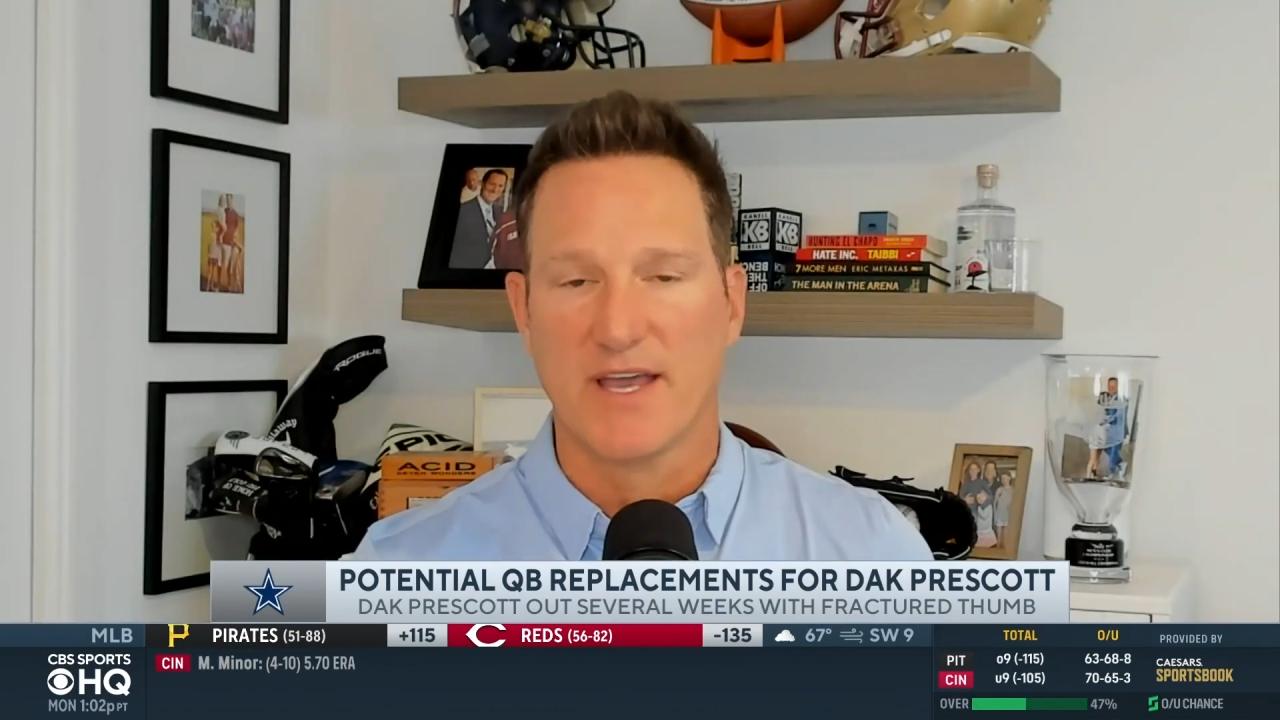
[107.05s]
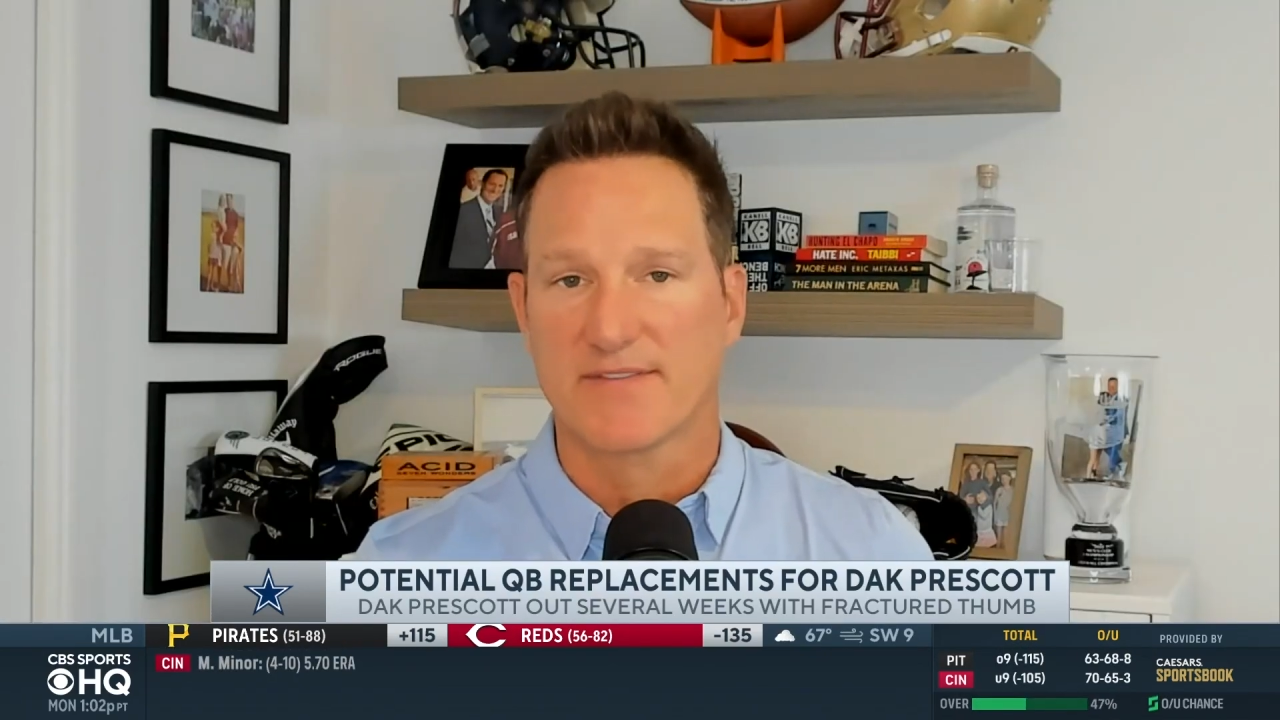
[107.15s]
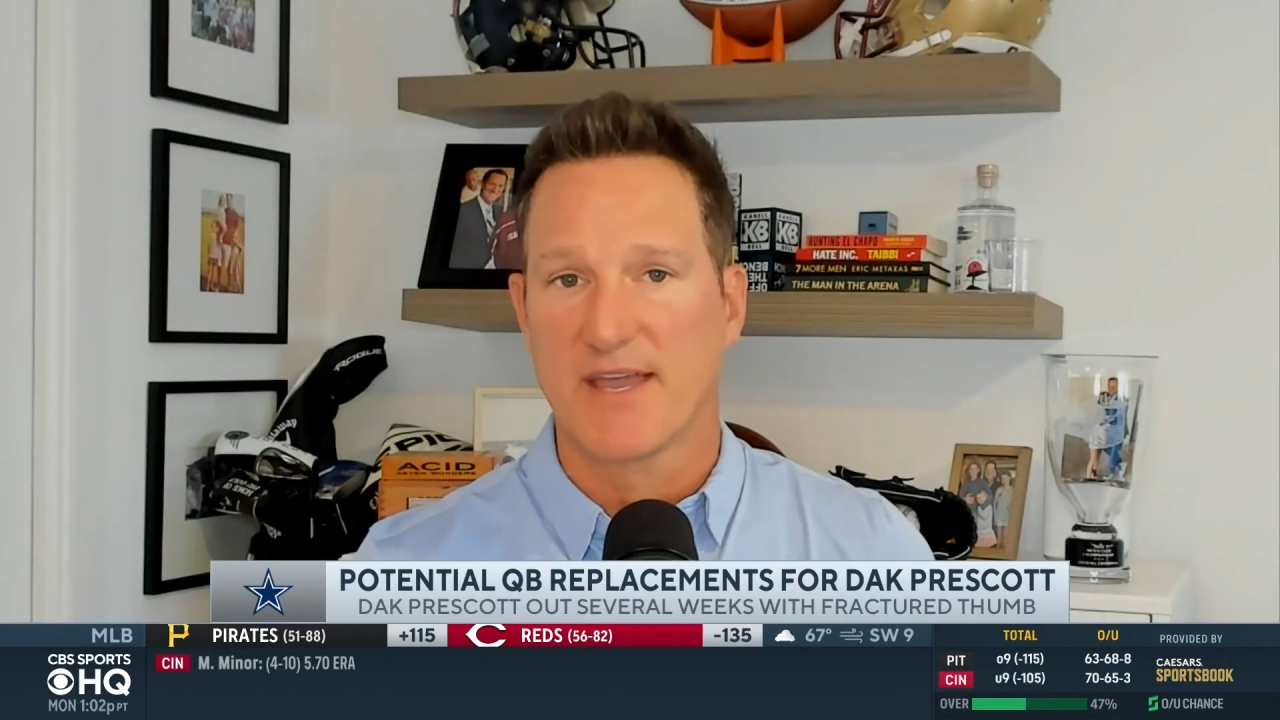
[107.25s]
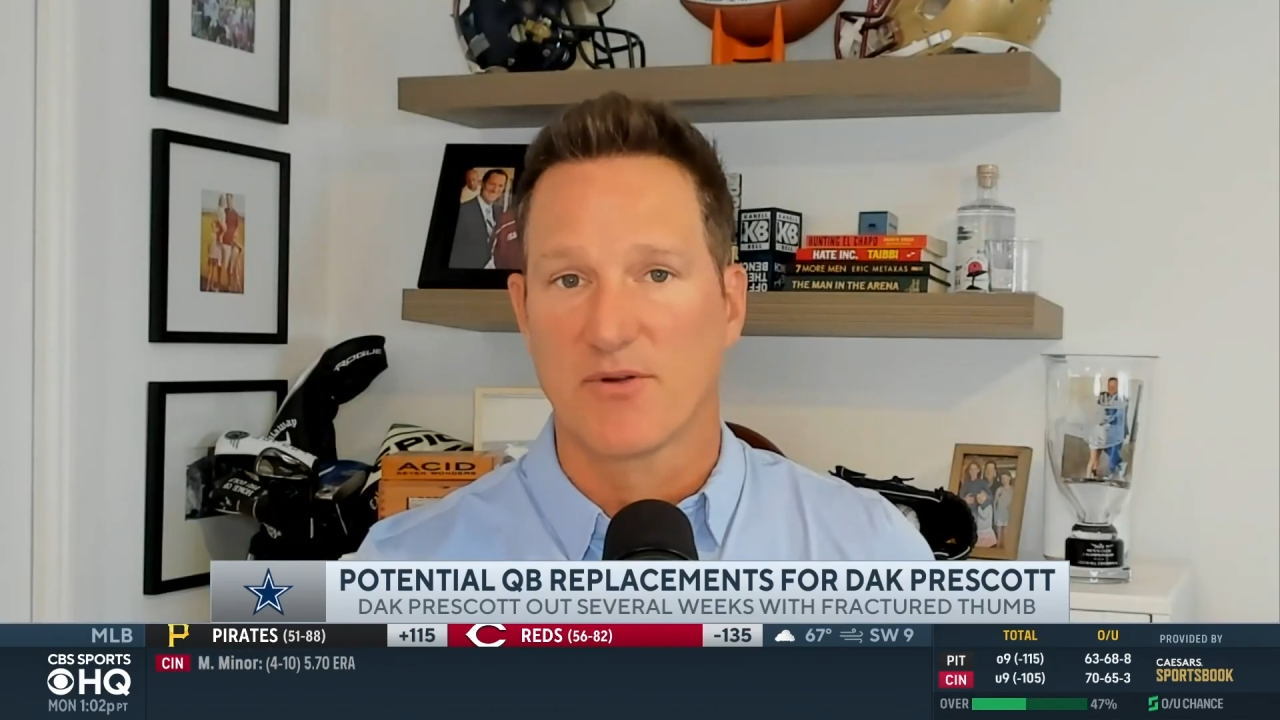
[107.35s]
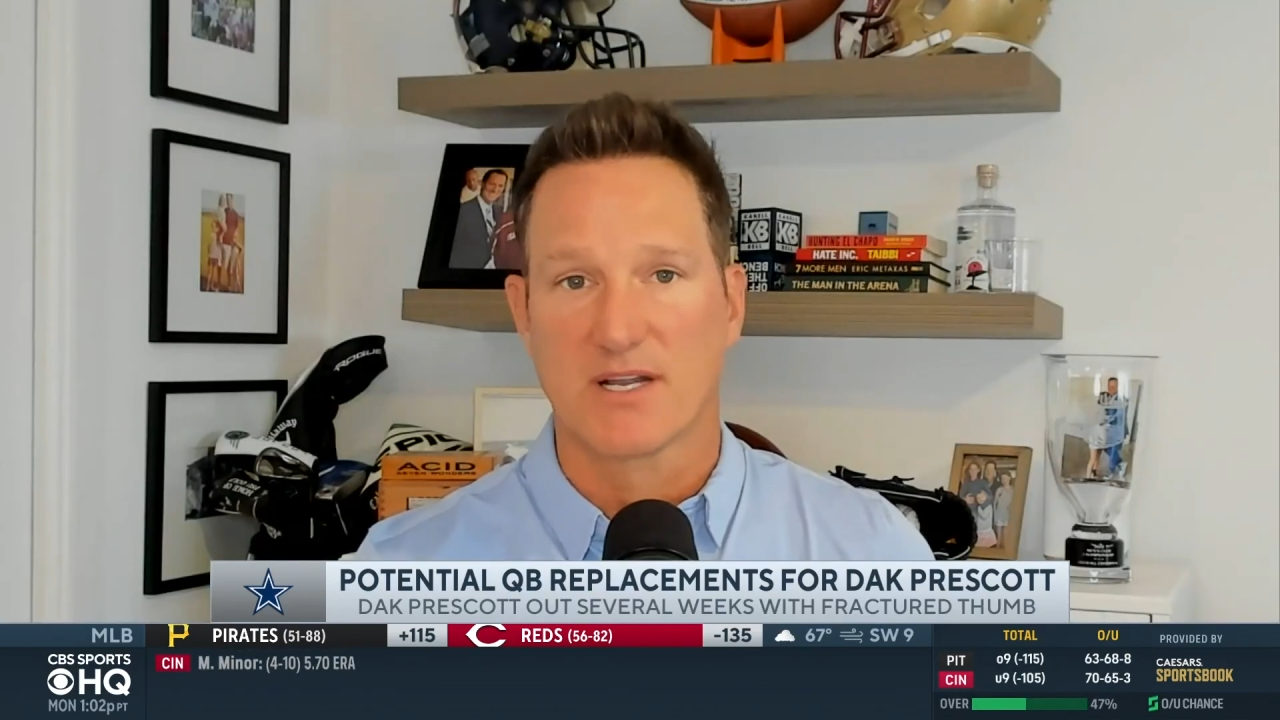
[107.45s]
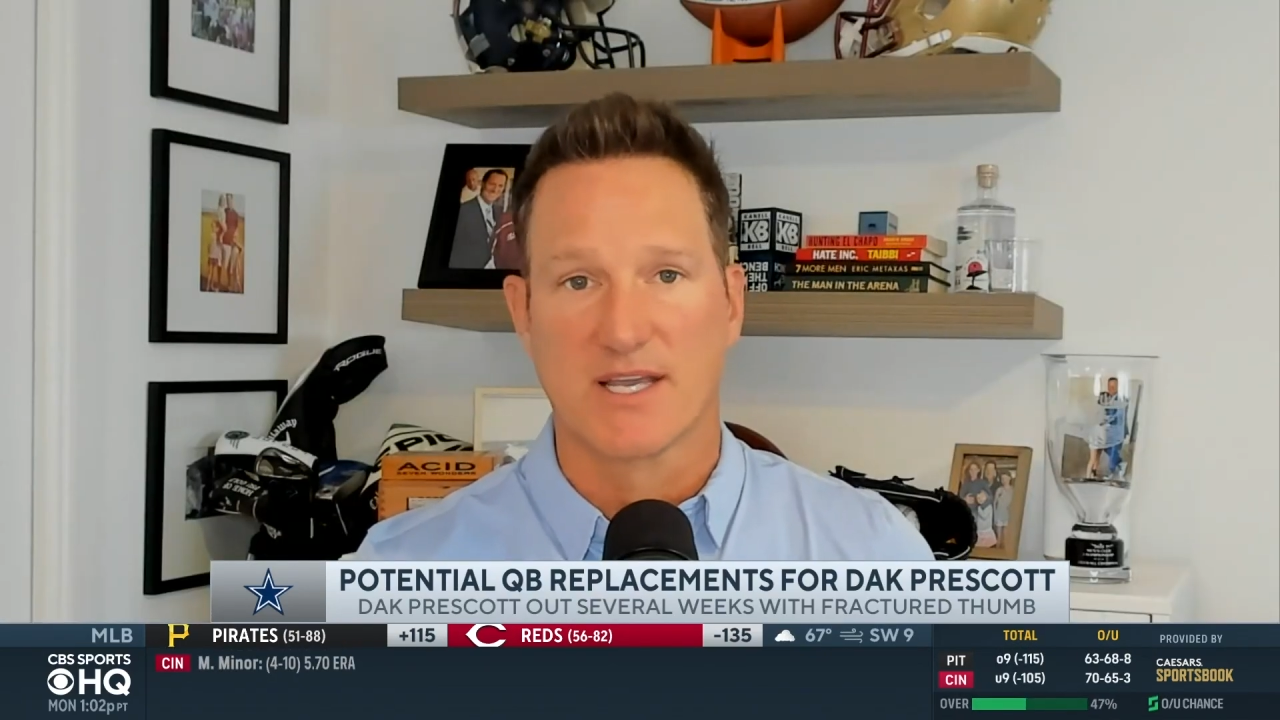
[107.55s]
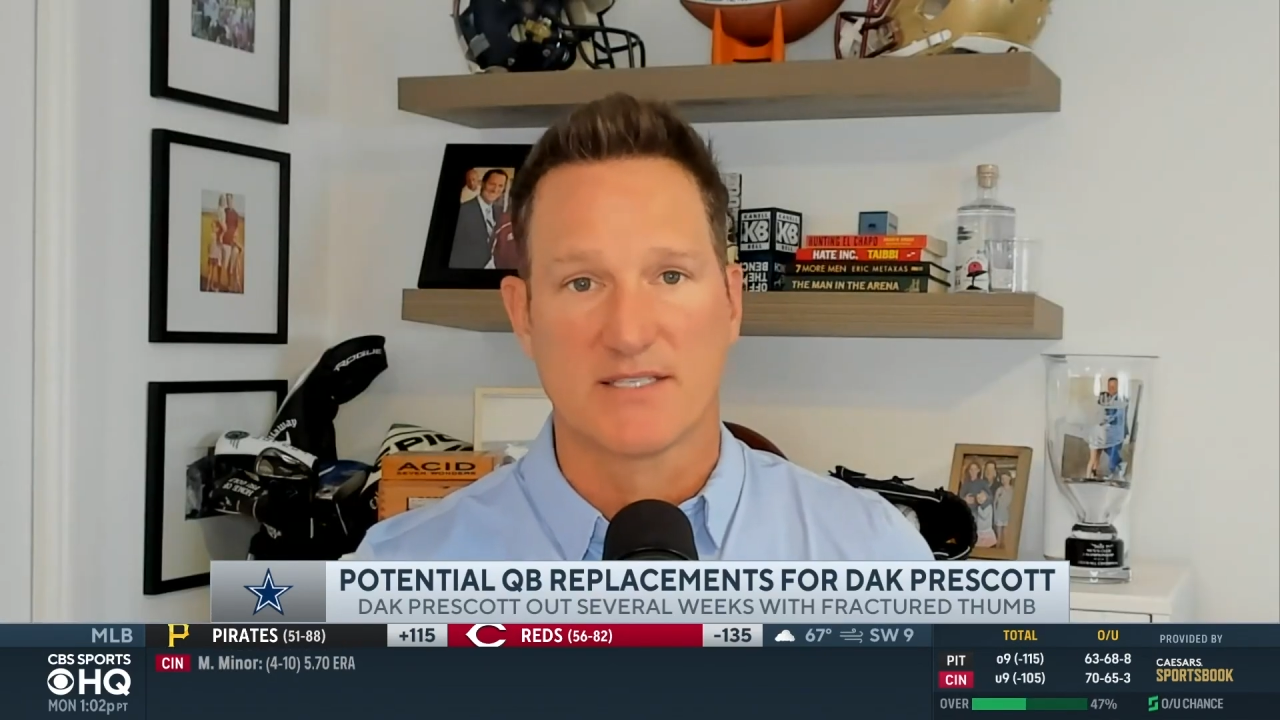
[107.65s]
like they were going